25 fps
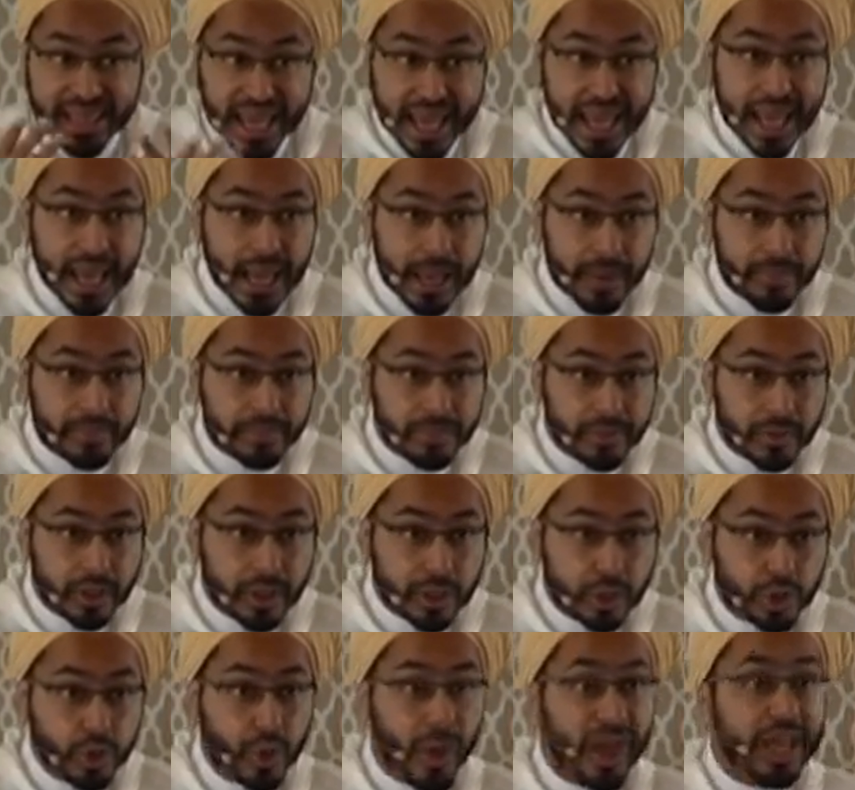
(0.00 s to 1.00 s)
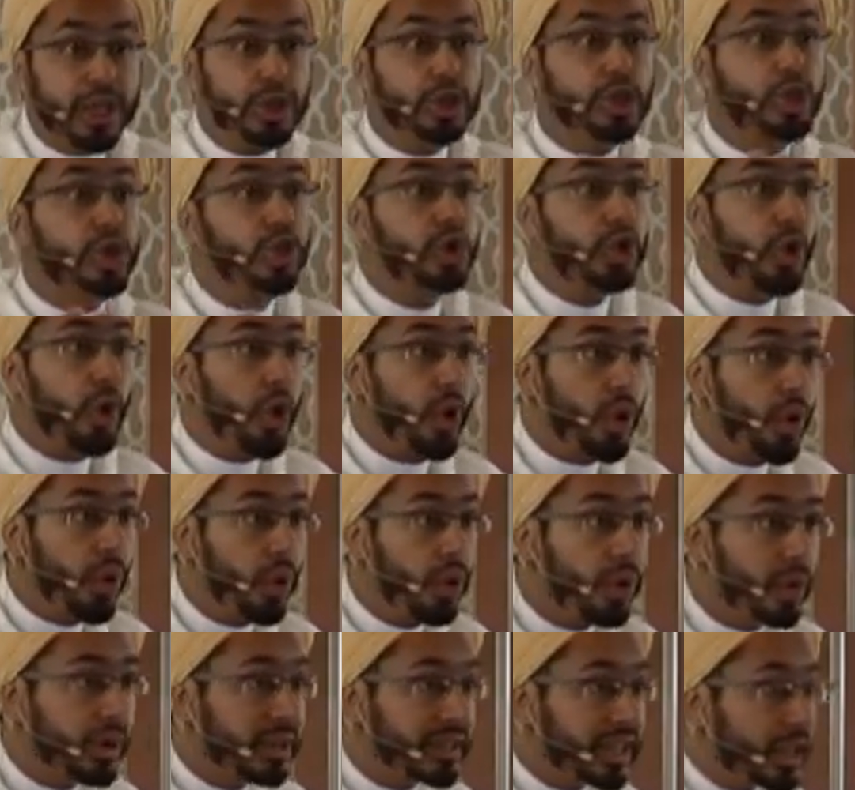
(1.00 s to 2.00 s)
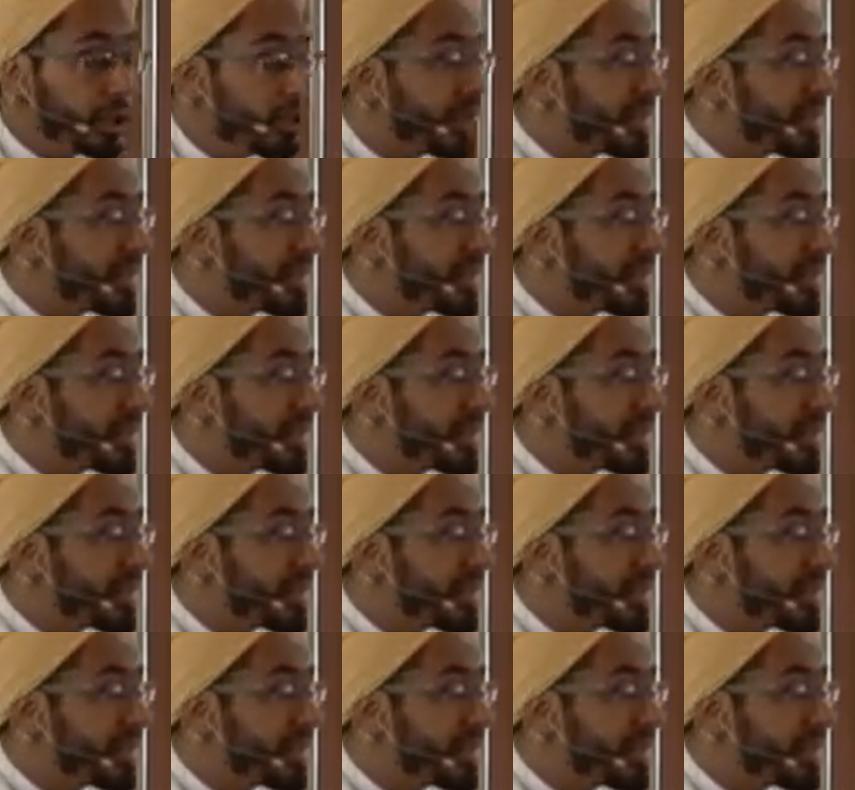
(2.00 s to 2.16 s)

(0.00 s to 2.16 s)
there to ensure that